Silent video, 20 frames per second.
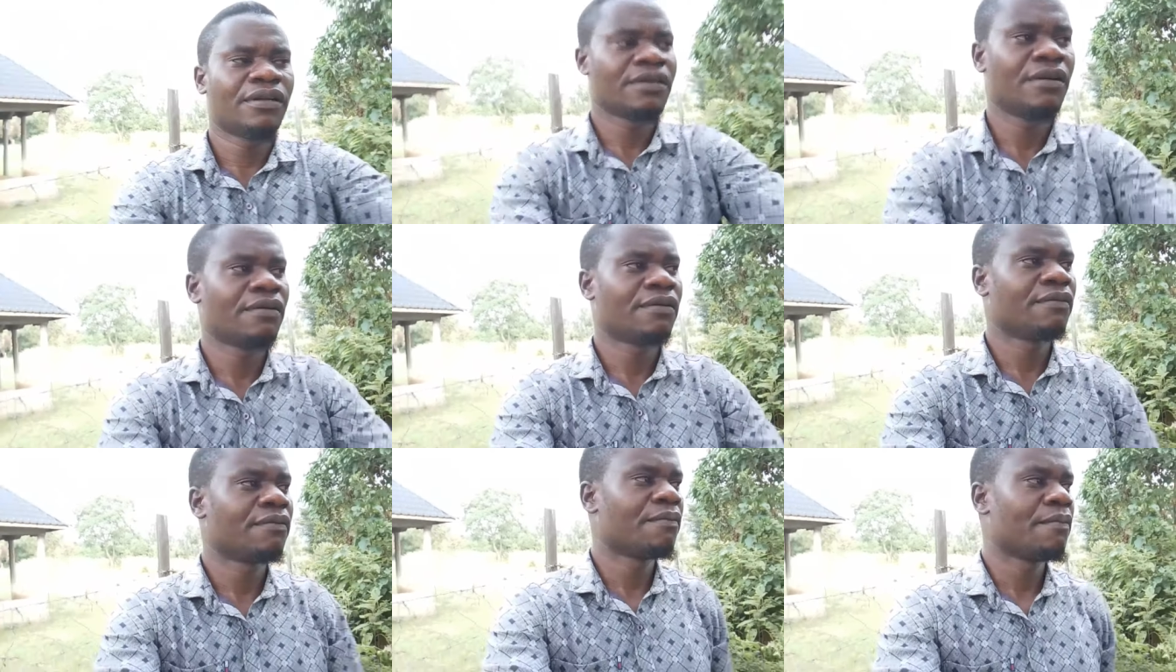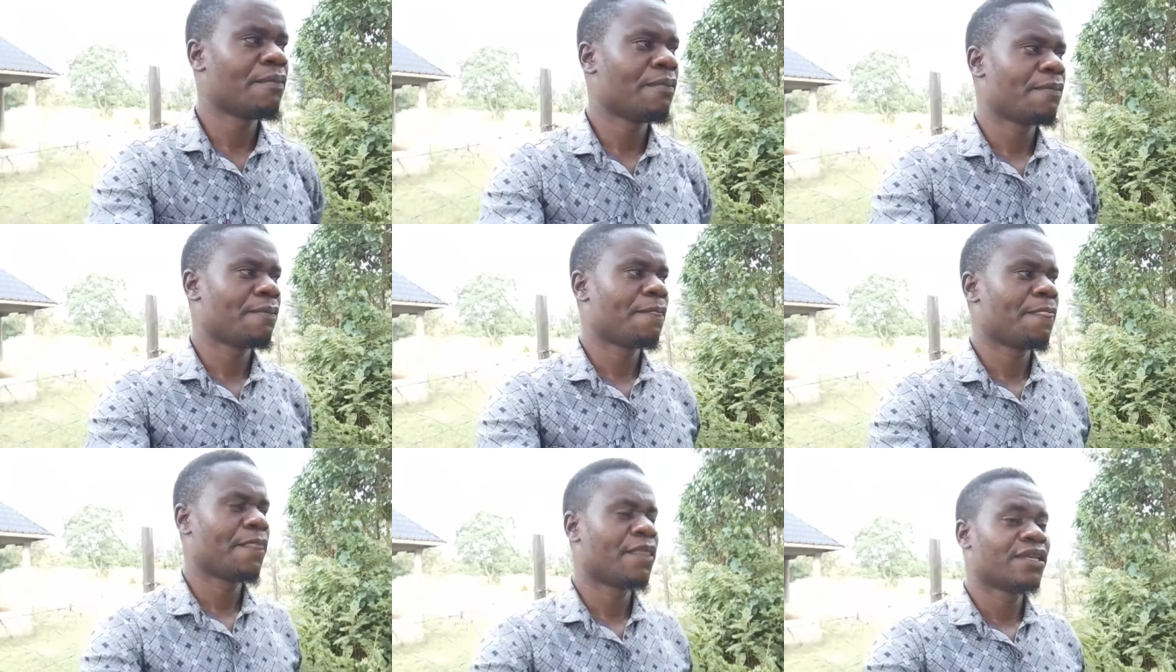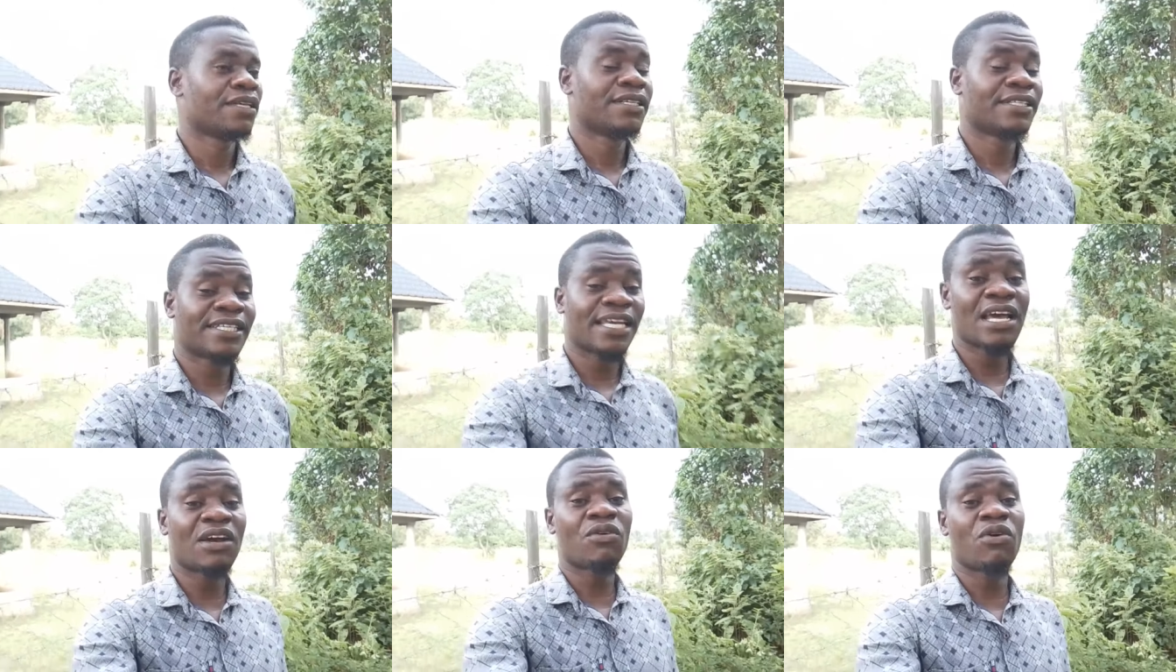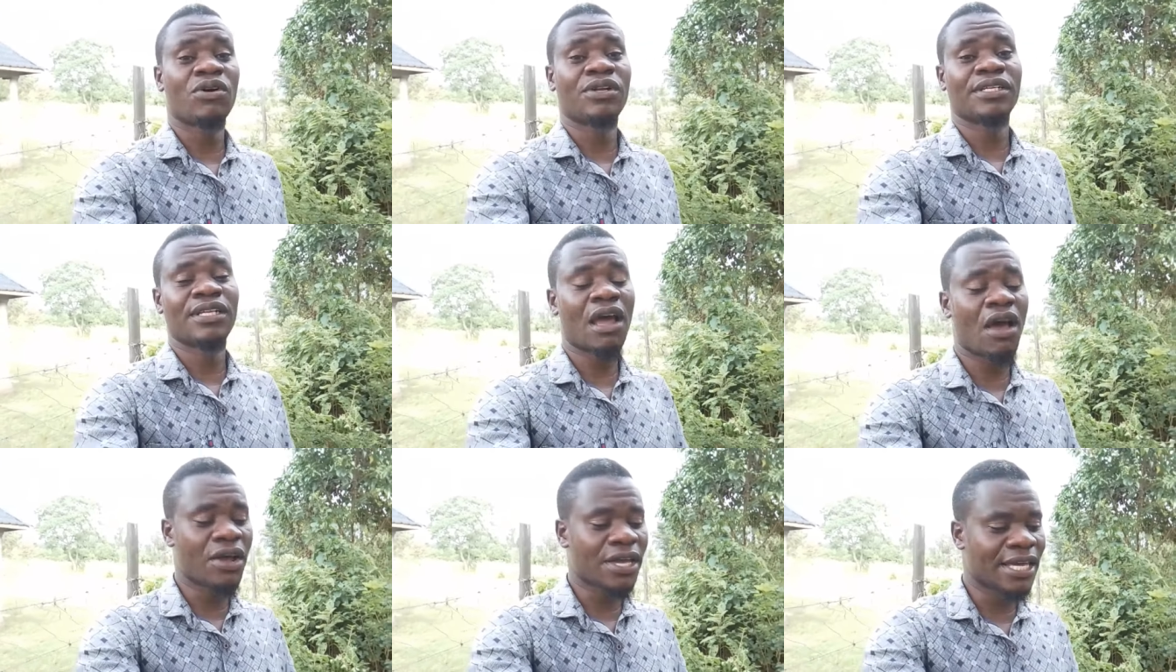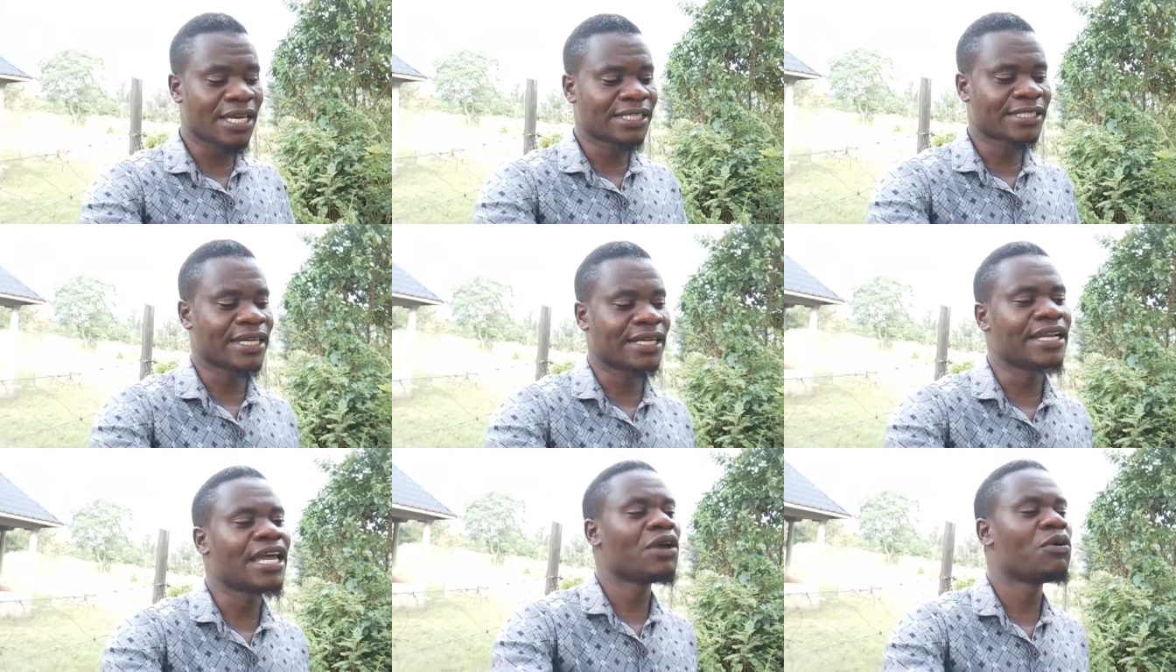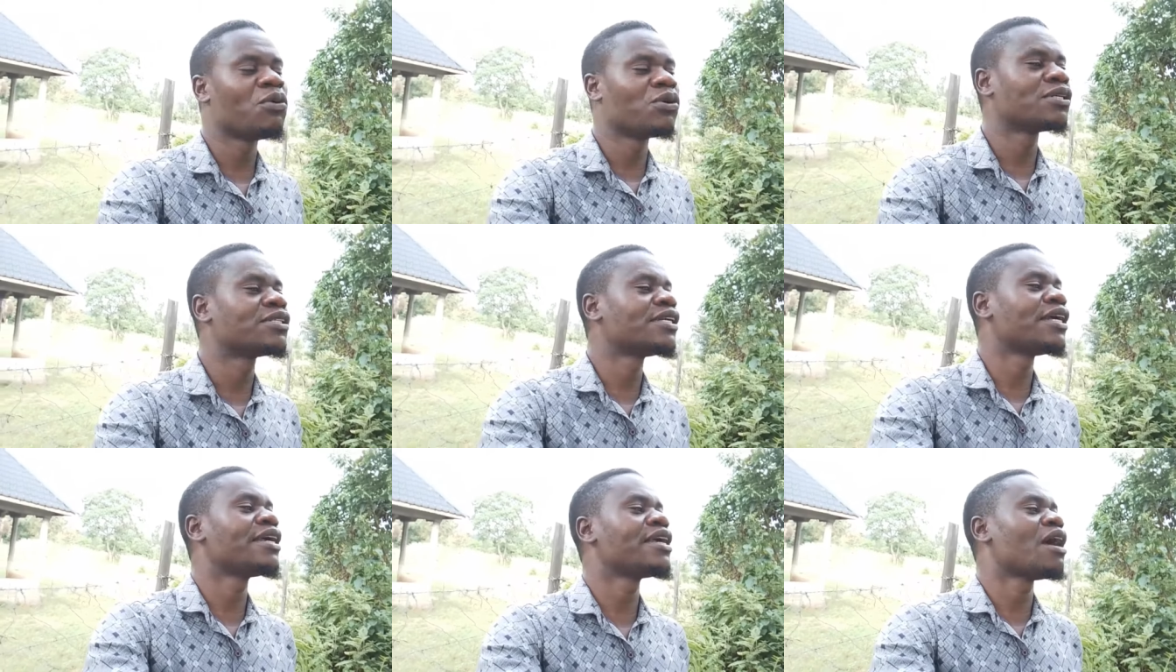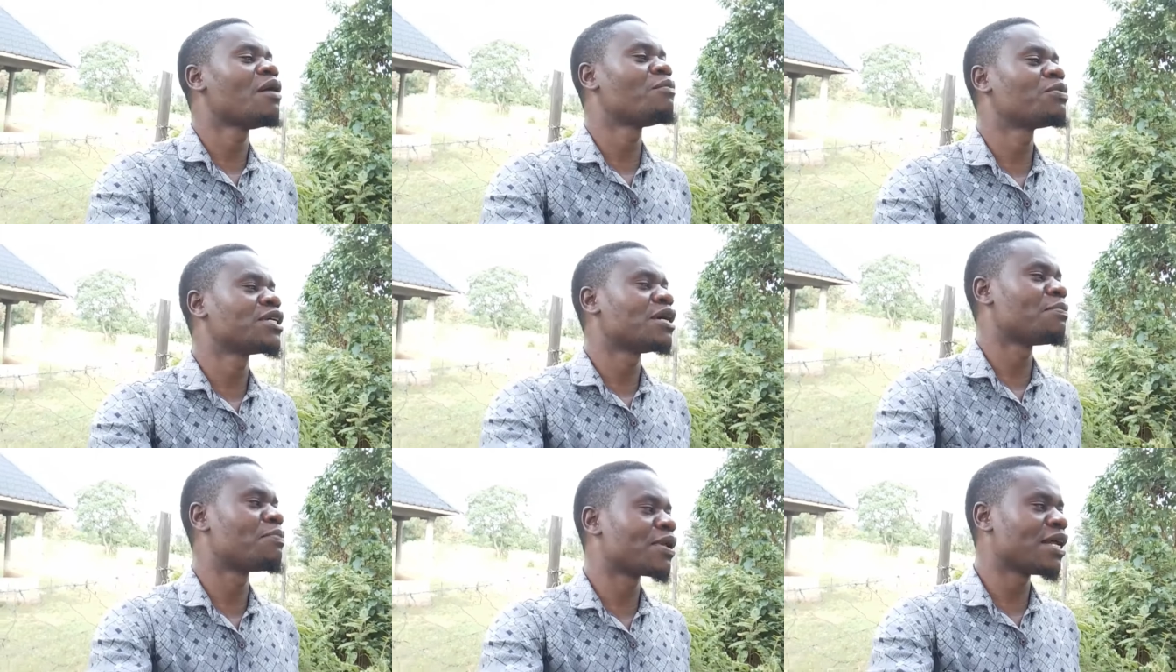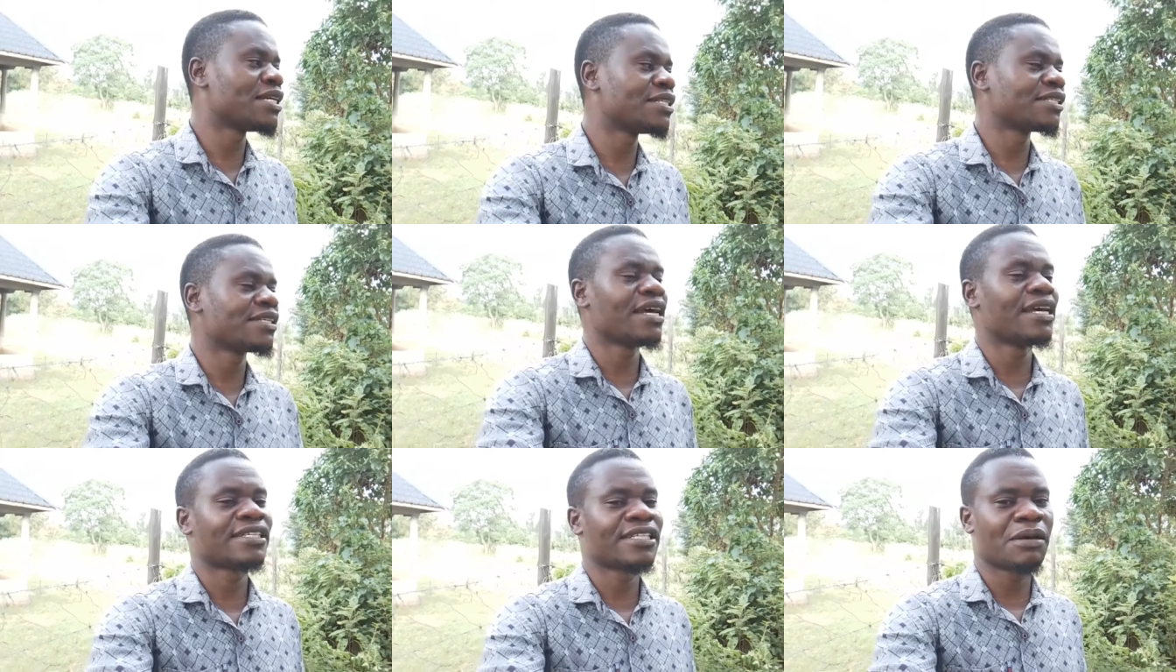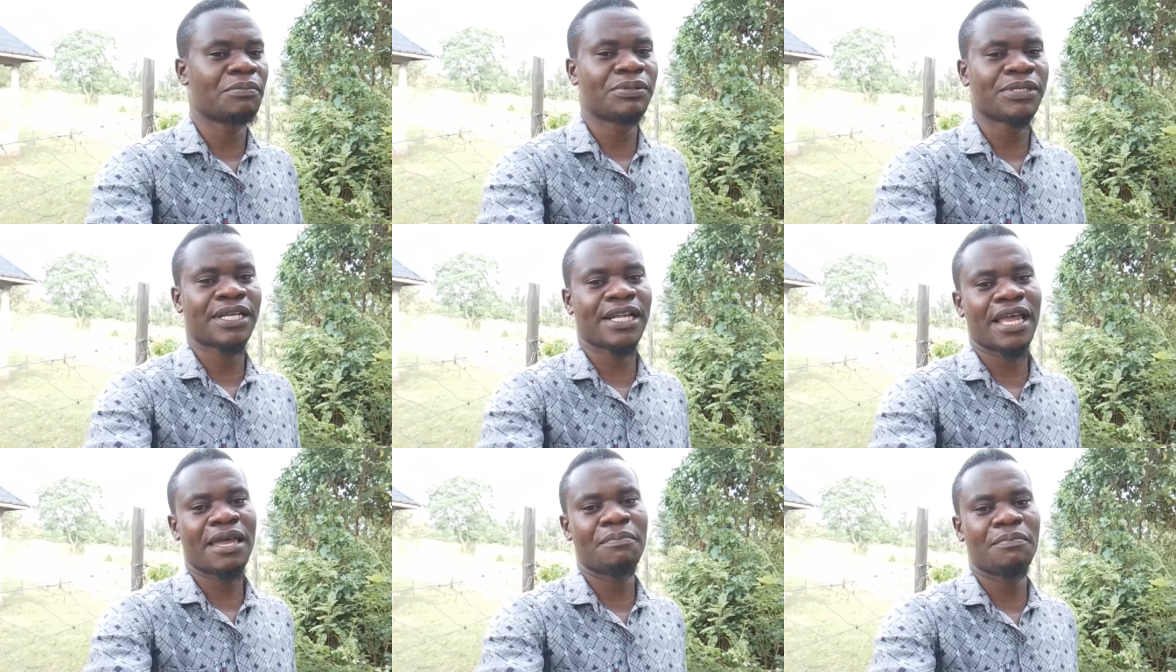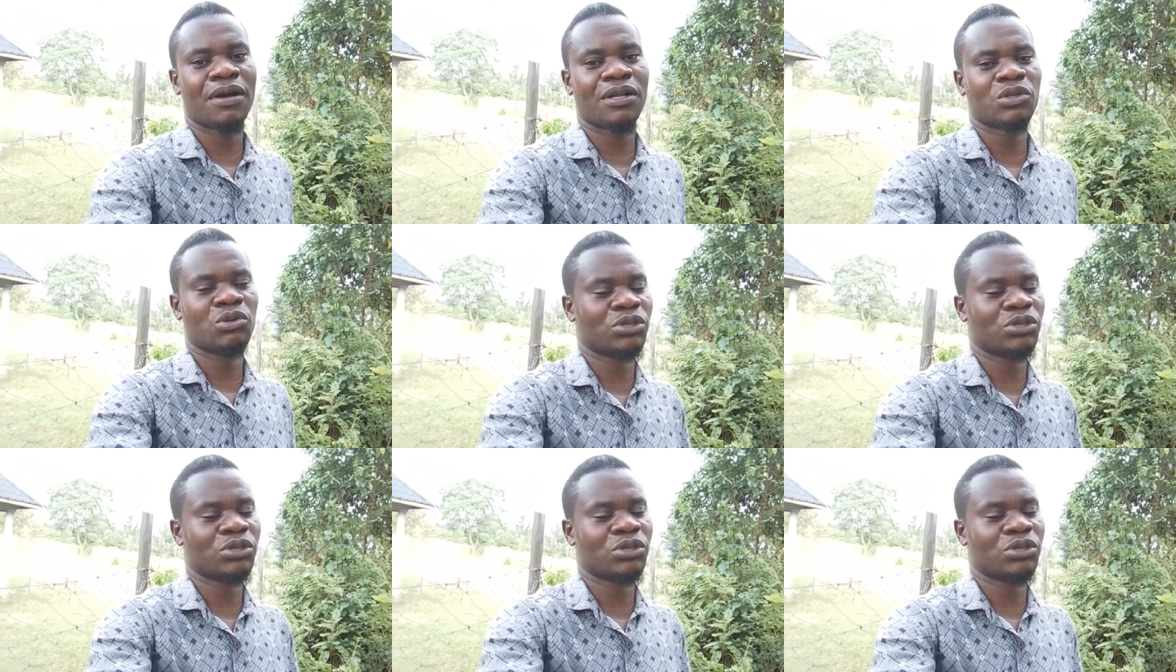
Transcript: Second, now yesterday he was saying I'm surprising a subscriber to South Africa.